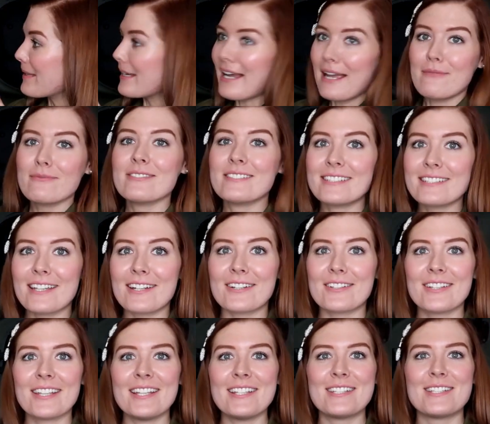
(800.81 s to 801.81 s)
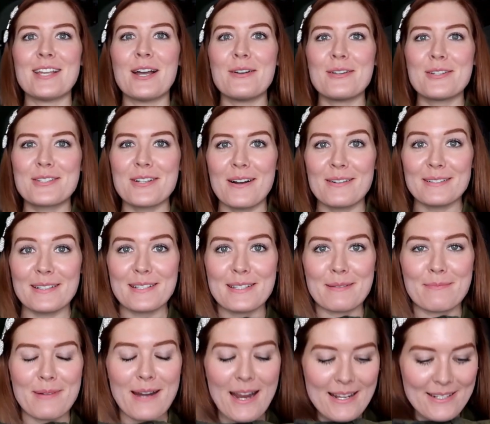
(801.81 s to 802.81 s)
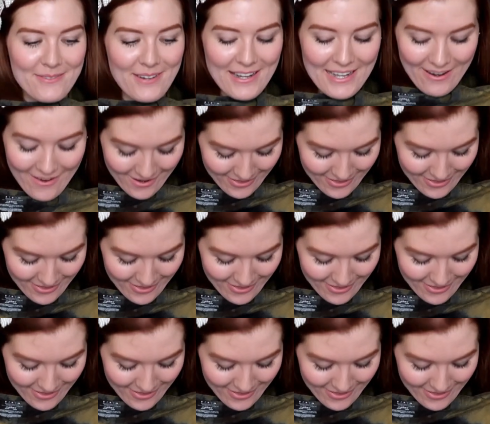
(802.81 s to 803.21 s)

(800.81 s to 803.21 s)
Like, I'm literally so shocked and surprised right now.